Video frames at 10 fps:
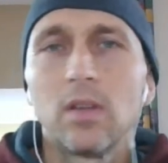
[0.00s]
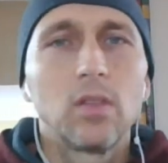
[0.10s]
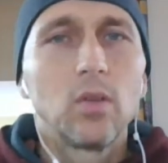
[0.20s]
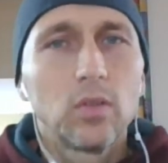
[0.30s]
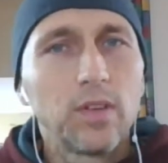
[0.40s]

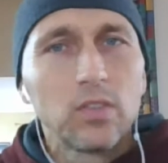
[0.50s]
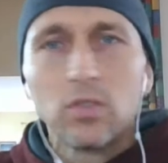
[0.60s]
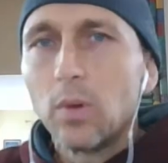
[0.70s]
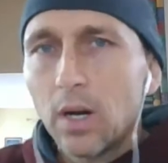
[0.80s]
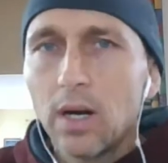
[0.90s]
those of us
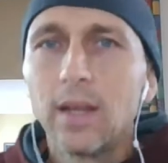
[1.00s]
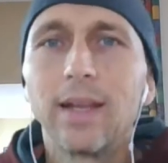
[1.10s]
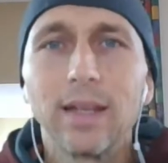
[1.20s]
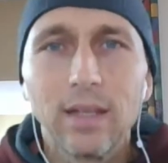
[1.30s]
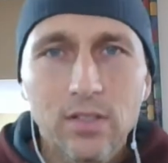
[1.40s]
who aren't
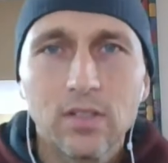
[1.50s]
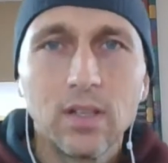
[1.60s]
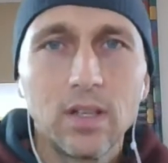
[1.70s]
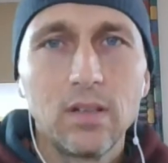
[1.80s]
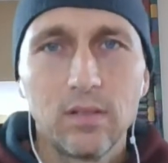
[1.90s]

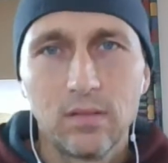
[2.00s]
enlisted,